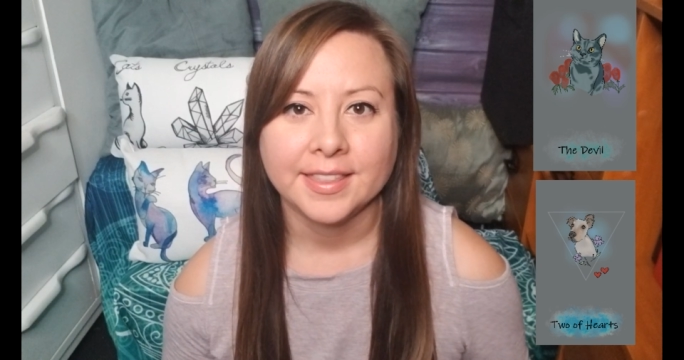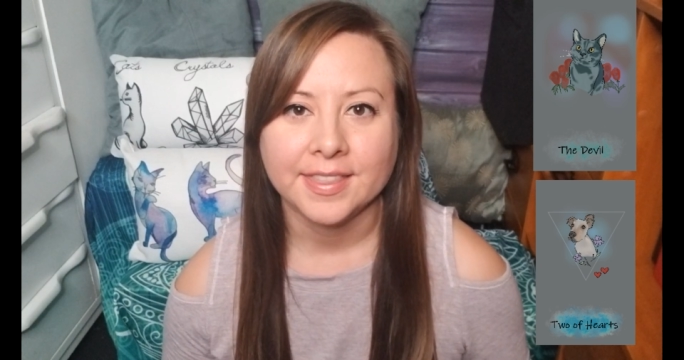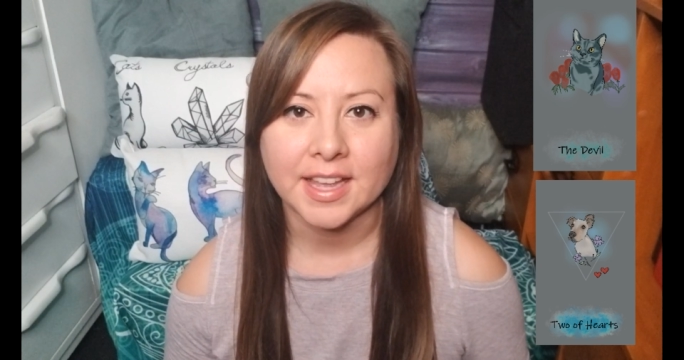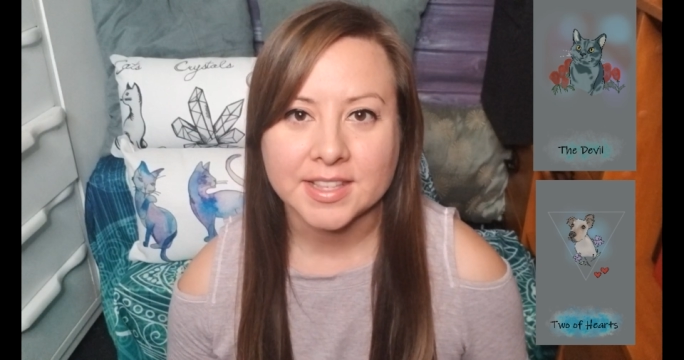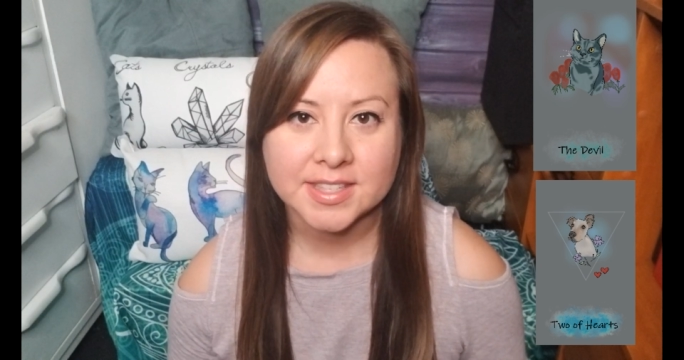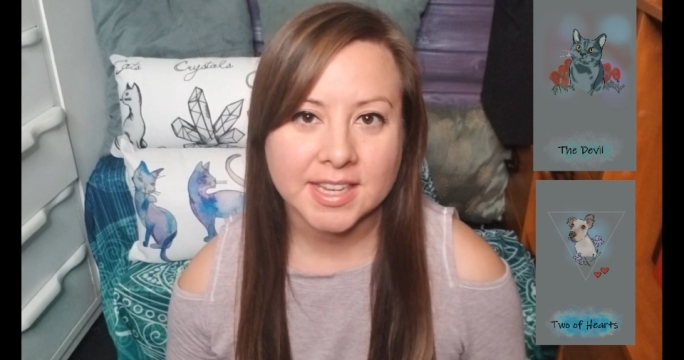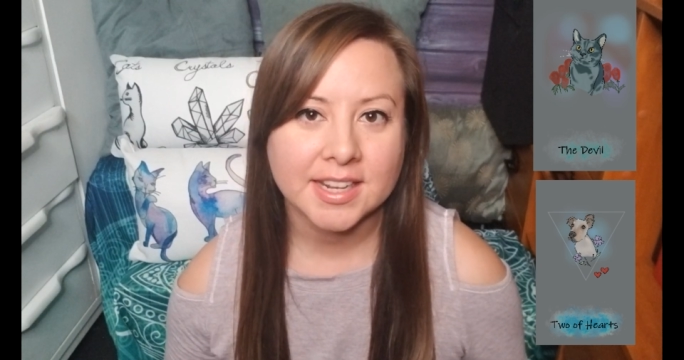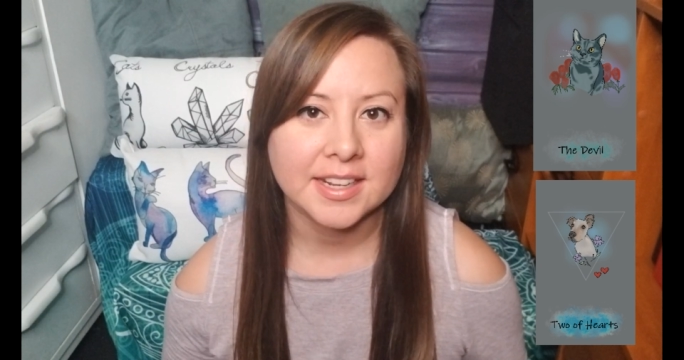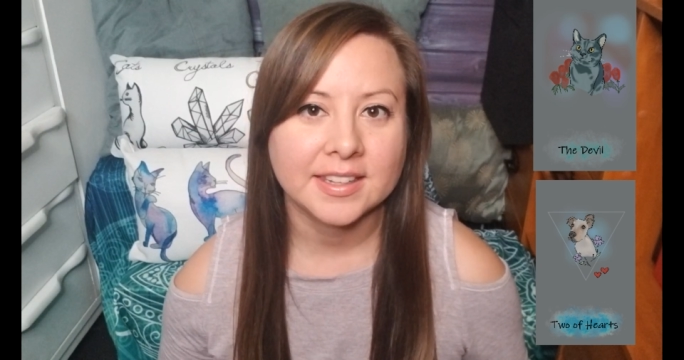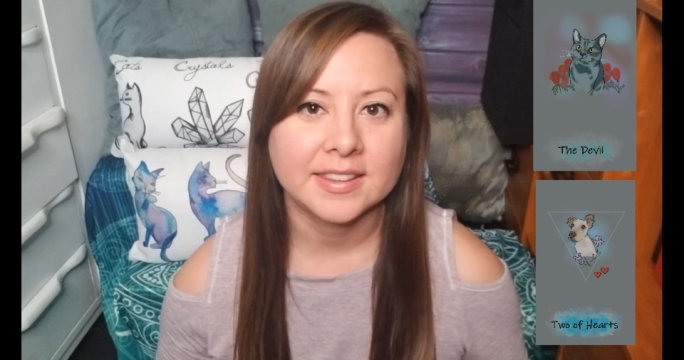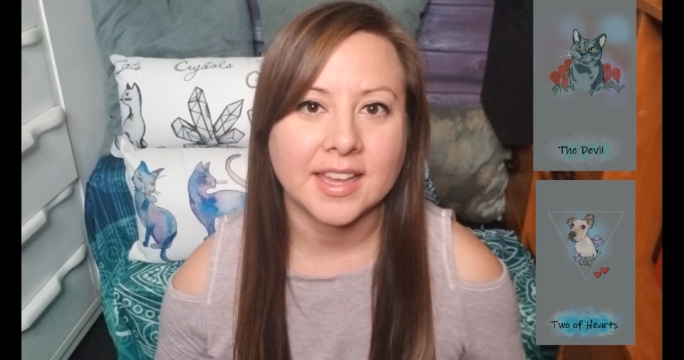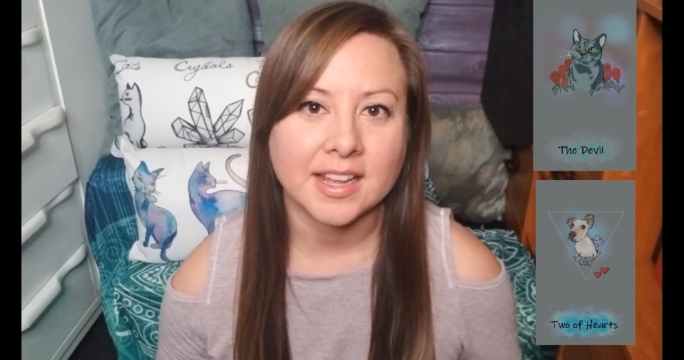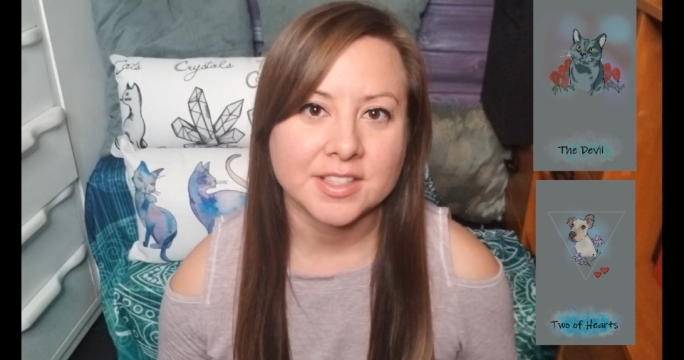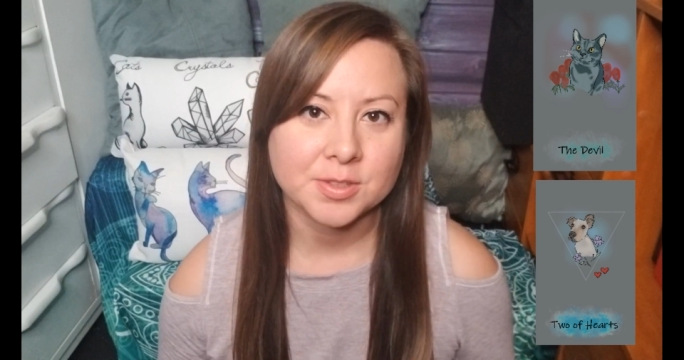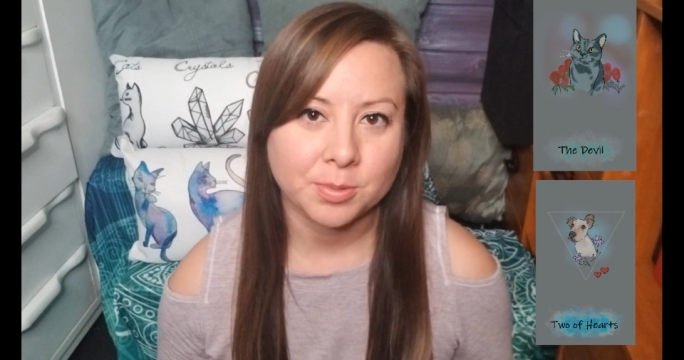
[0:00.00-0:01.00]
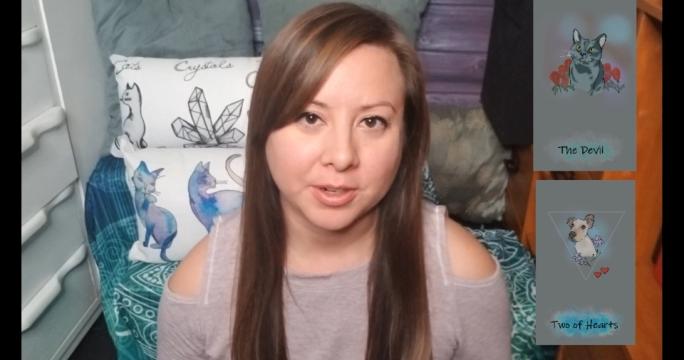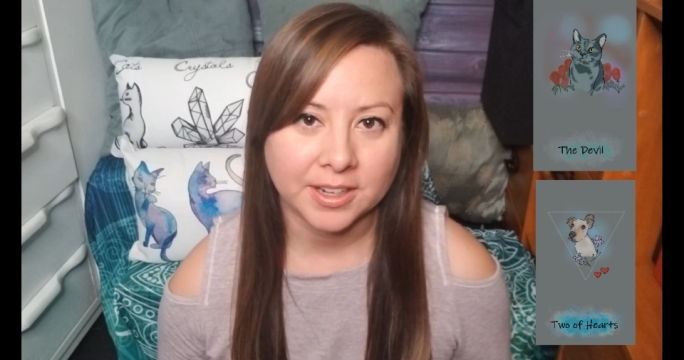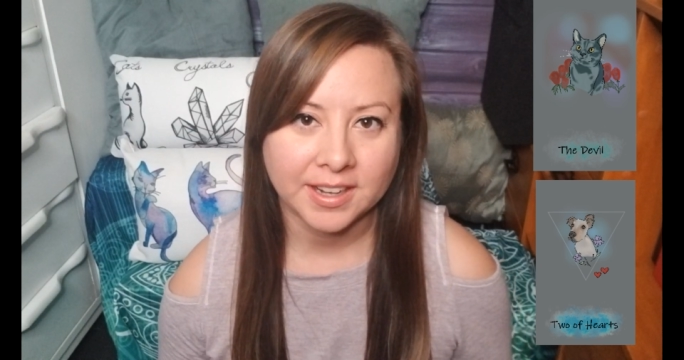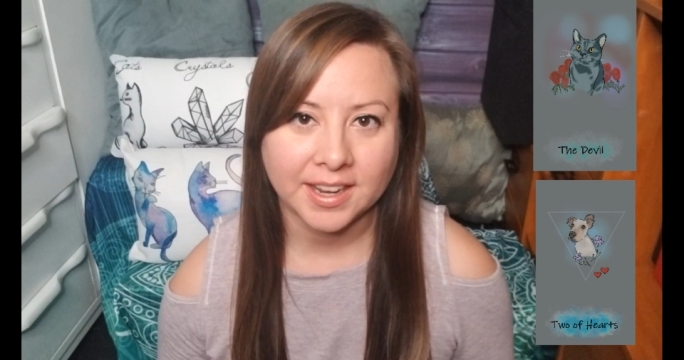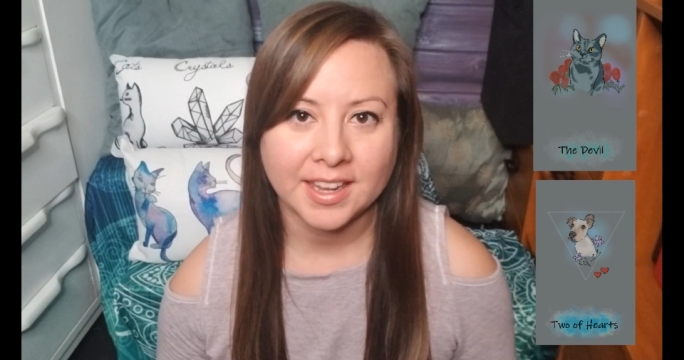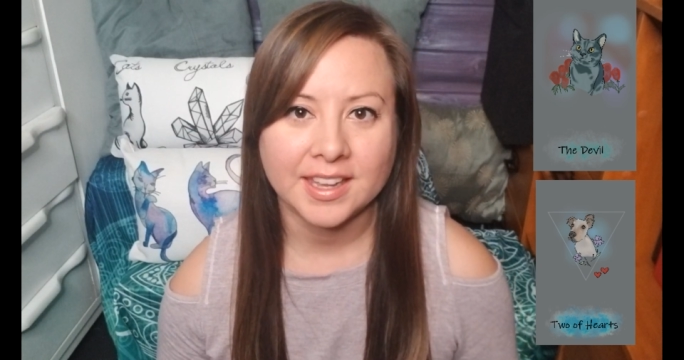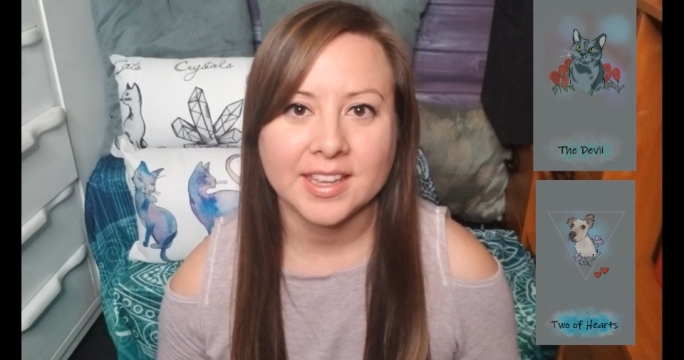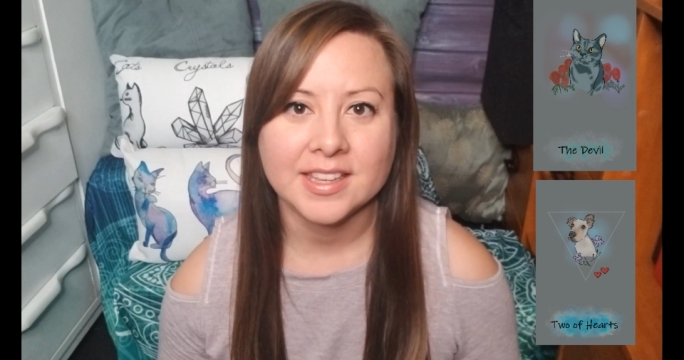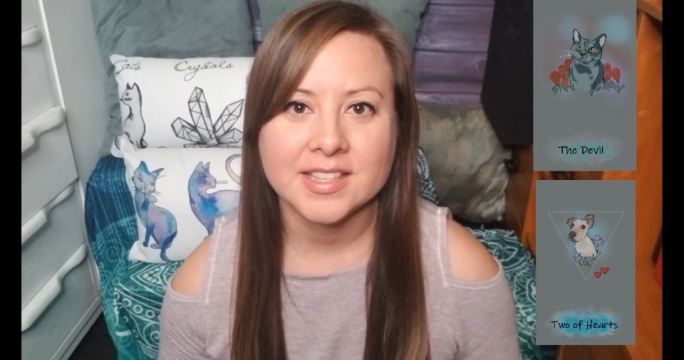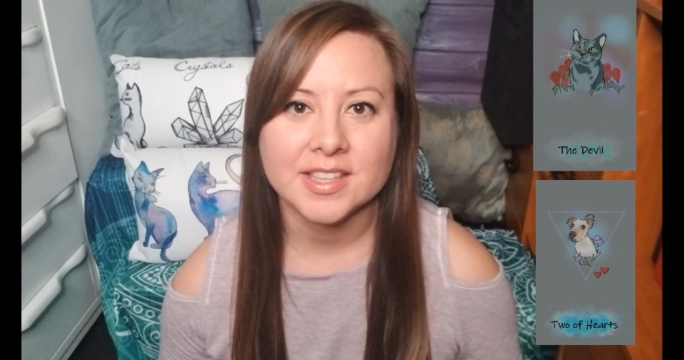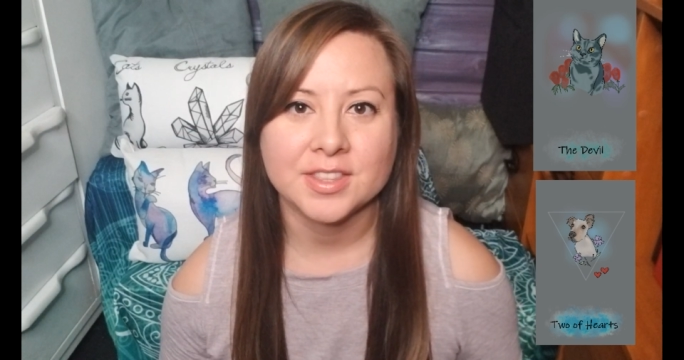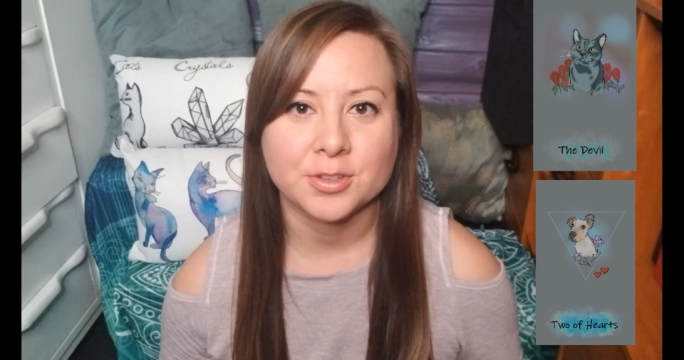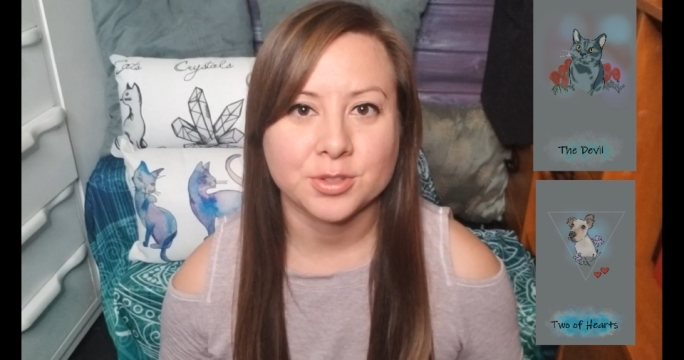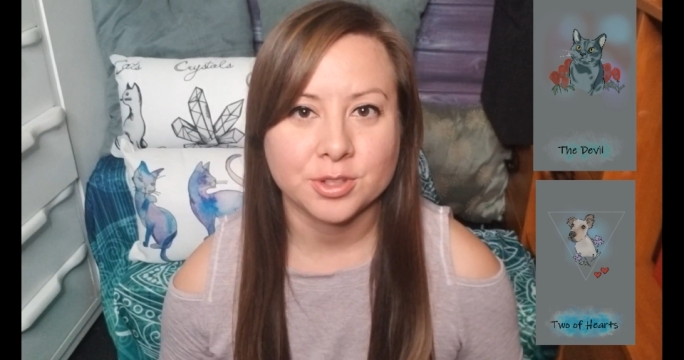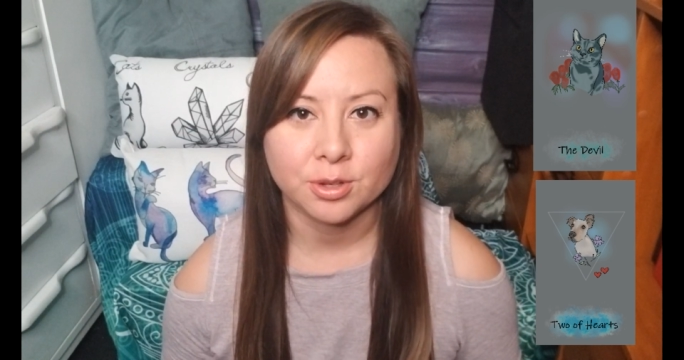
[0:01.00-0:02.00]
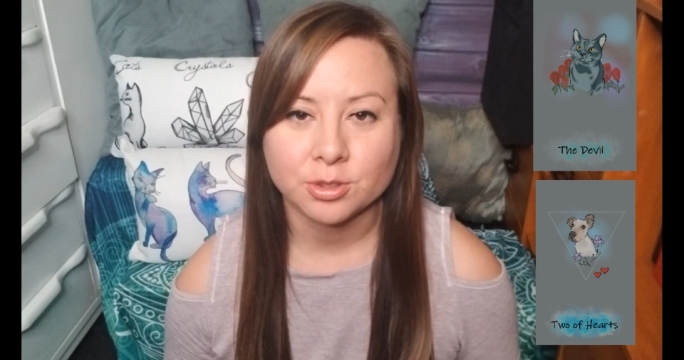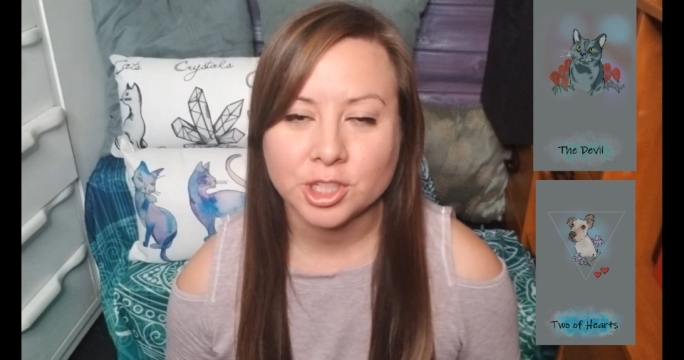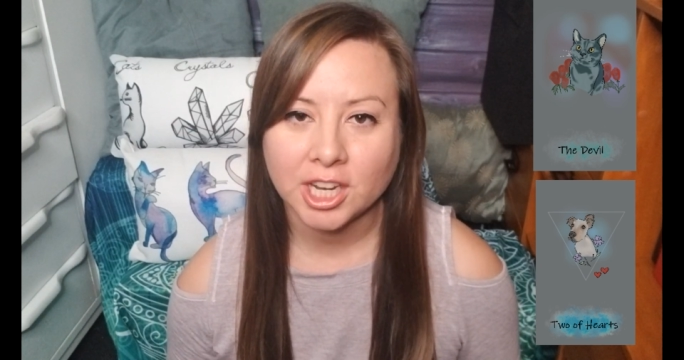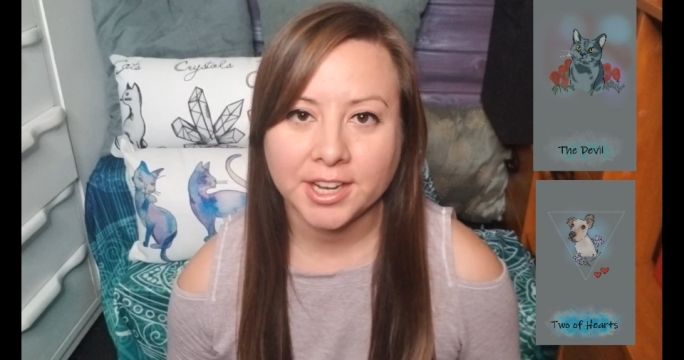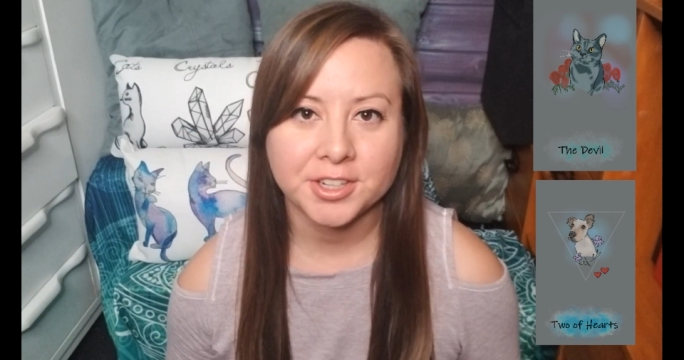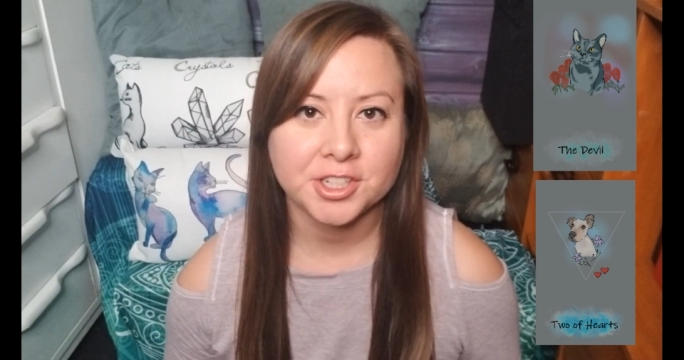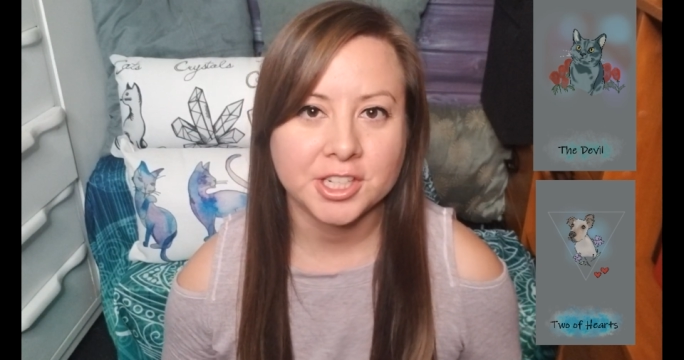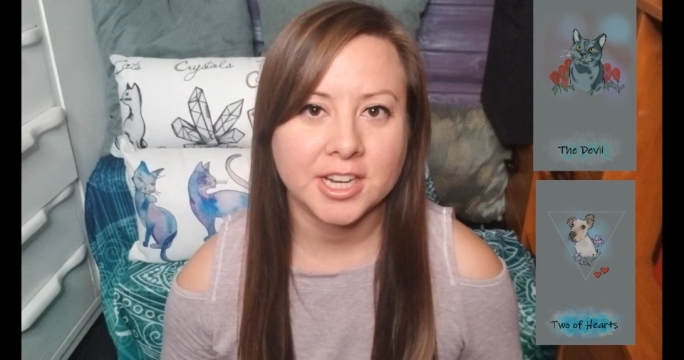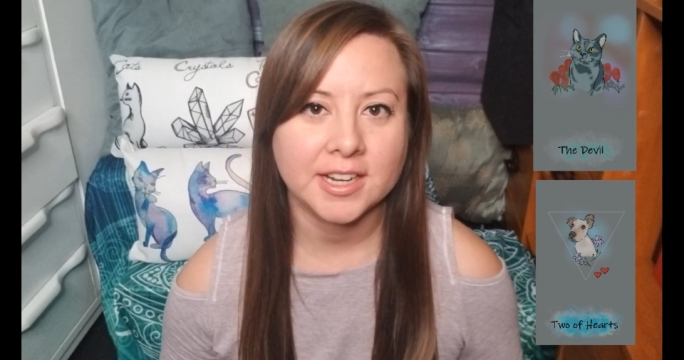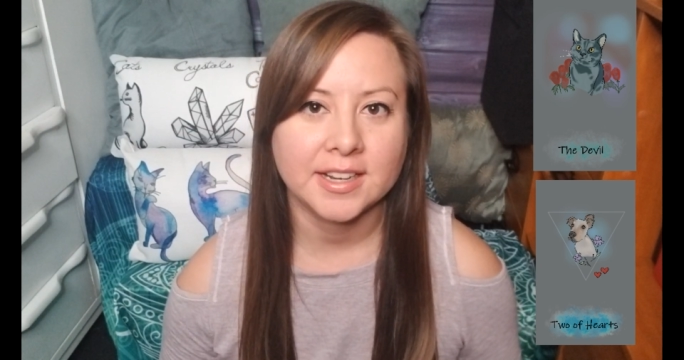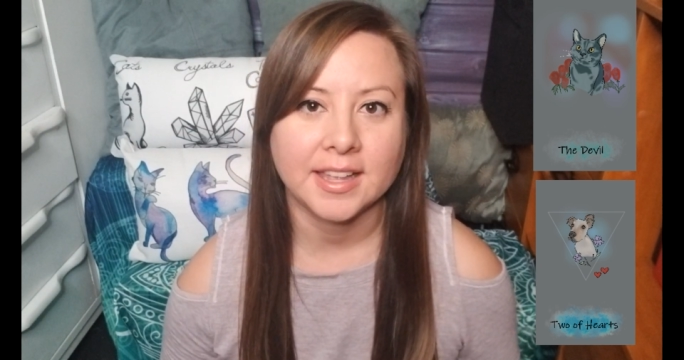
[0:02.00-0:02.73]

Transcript: that's it, that's what it is, there's no changing it,